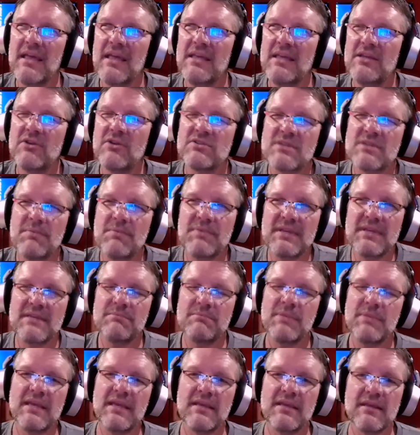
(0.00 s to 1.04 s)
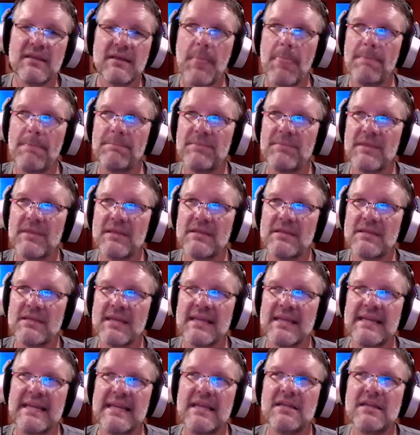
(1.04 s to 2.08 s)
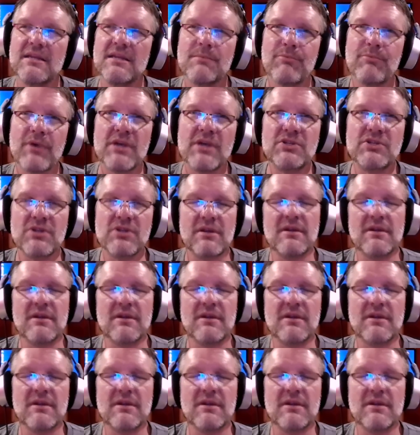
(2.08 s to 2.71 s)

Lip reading: something can need compression